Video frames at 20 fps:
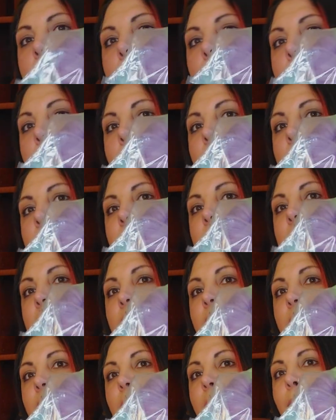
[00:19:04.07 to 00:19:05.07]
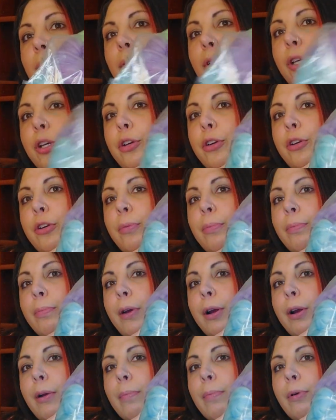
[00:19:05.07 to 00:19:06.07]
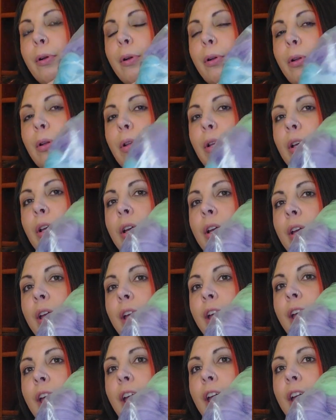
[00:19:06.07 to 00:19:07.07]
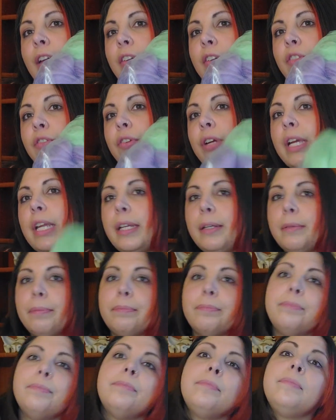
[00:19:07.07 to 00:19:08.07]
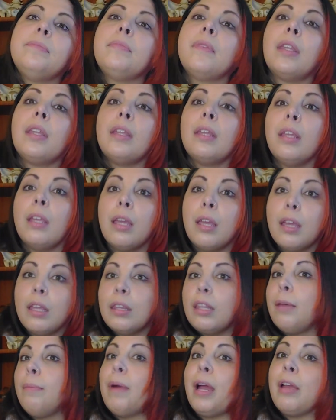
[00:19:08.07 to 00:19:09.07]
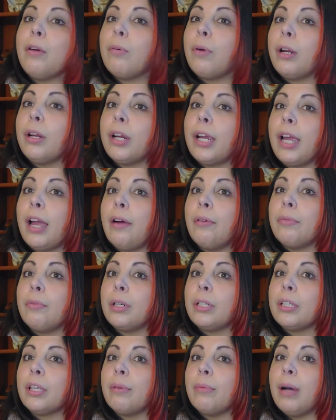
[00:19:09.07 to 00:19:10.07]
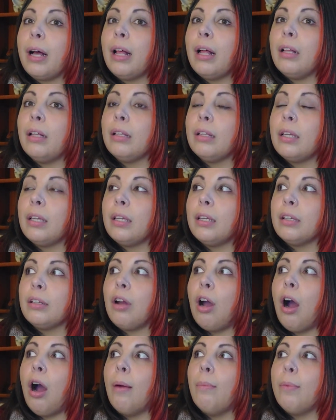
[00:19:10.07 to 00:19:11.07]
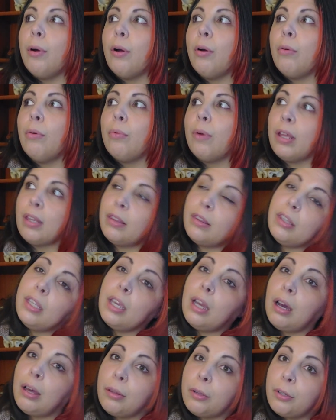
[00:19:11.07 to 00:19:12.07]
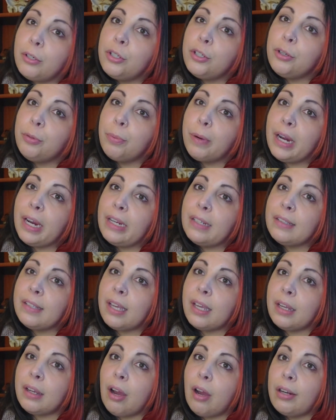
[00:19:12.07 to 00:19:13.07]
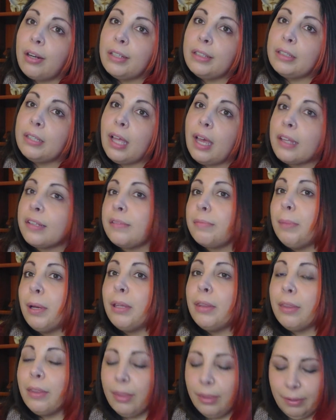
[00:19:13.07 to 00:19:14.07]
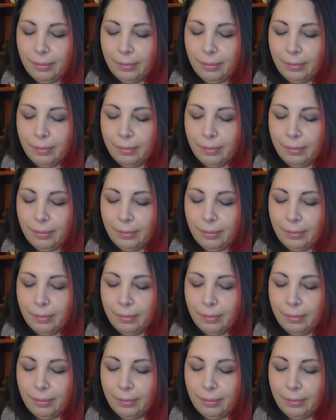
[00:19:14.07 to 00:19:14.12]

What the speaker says: but blue, purple, and green. They might work out really well in combo with the other 2 braids I'd gotten last month.